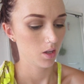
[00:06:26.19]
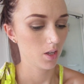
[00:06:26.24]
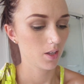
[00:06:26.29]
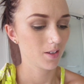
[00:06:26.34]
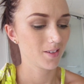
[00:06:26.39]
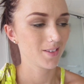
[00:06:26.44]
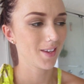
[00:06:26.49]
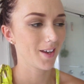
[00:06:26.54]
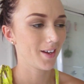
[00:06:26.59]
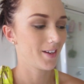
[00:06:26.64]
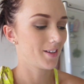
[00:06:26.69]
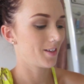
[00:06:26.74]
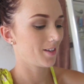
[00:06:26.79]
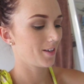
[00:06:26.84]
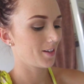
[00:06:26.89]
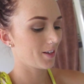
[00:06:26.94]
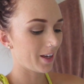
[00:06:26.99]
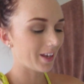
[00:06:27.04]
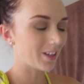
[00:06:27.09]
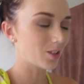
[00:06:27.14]
It's like,
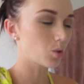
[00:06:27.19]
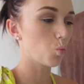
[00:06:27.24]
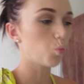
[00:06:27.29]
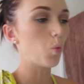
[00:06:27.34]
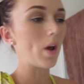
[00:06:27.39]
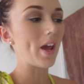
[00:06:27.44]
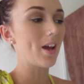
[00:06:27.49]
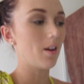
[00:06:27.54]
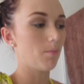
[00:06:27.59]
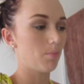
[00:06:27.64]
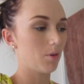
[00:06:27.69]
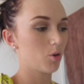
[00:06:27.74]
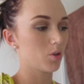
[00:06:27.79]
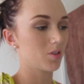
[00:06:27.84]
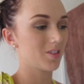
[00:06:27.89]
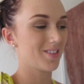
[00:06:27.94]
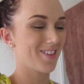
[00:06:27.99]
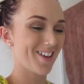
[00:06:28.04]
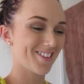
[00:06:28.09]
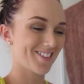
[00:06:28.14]
it's weird
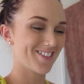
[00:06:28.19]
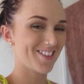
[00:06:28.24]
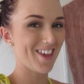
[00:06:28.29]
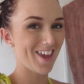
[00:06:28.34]
because that's